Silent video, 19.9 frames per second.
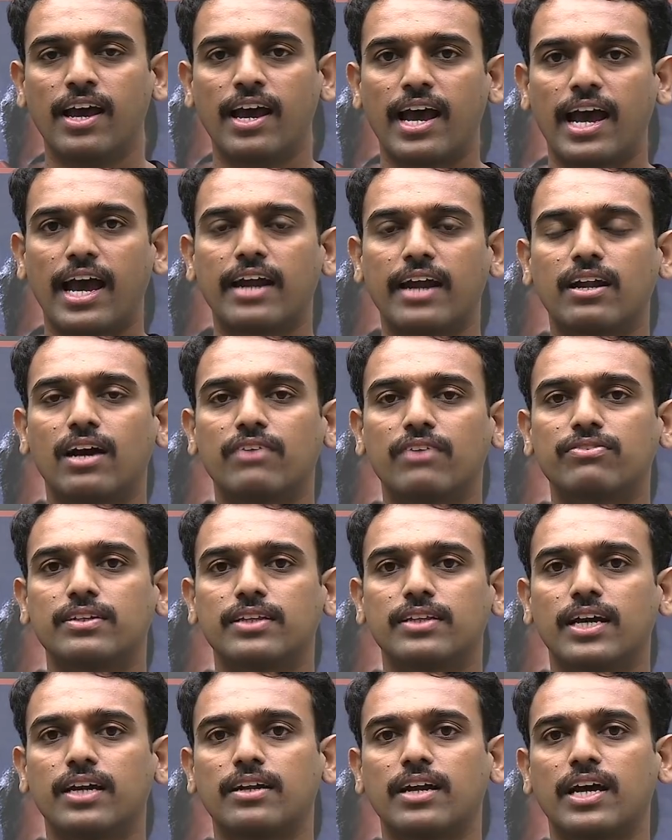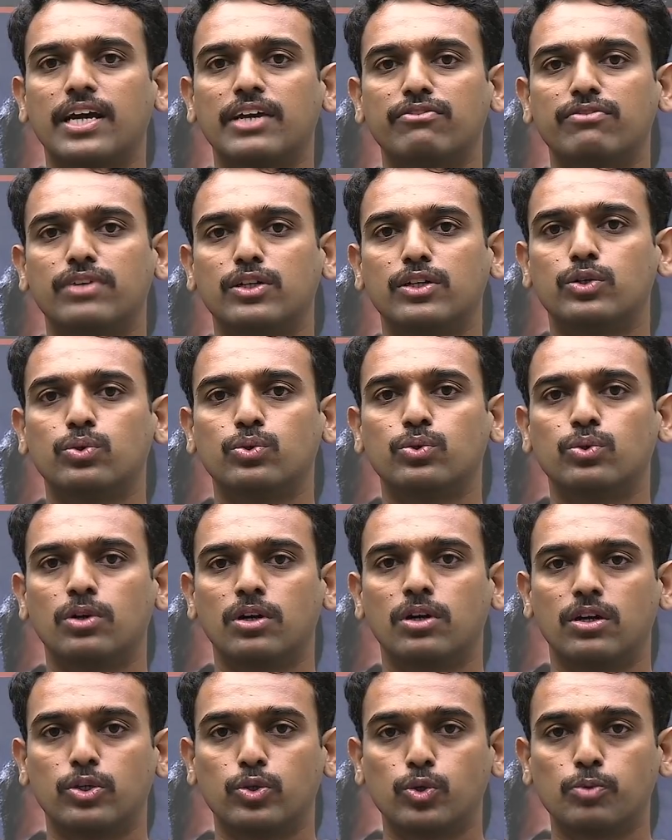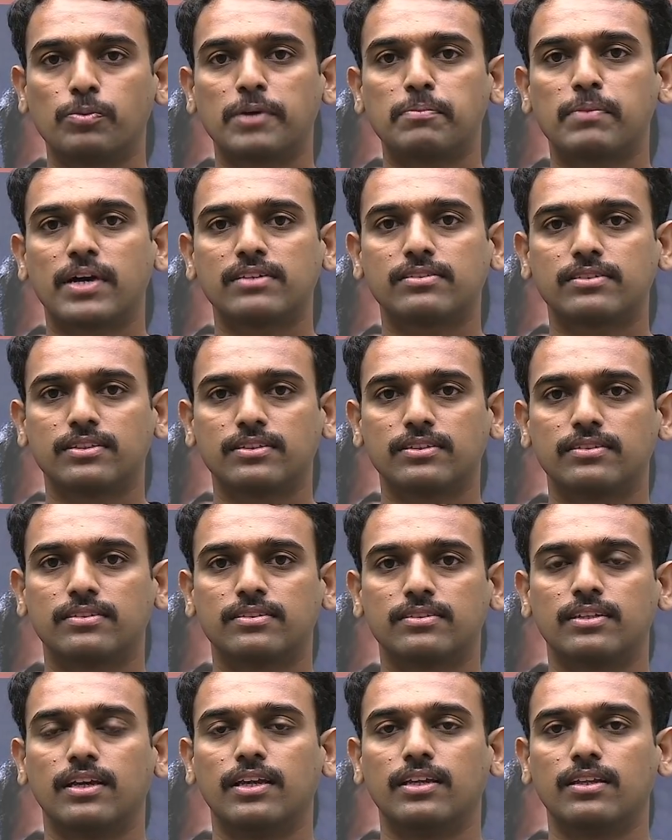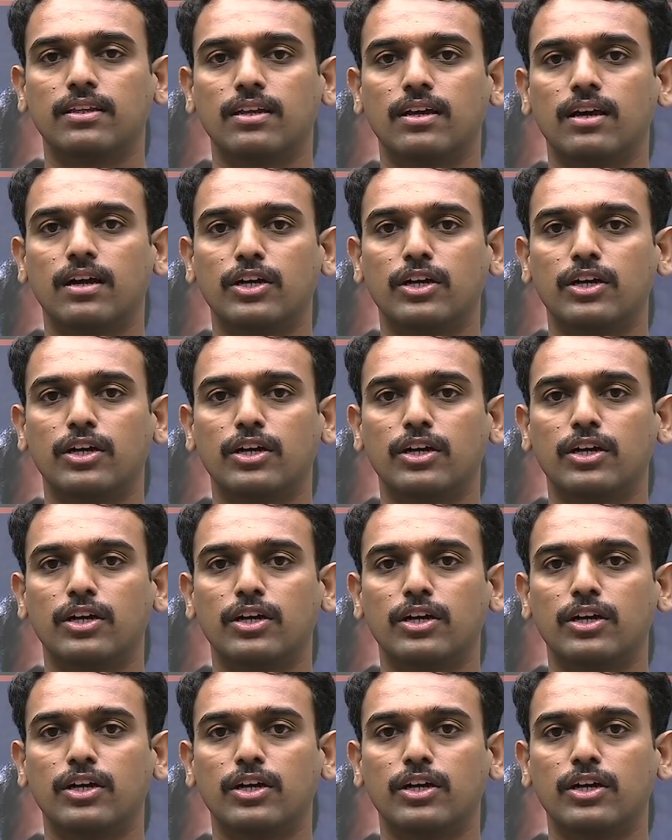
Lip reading: And after that, I went to do my master's in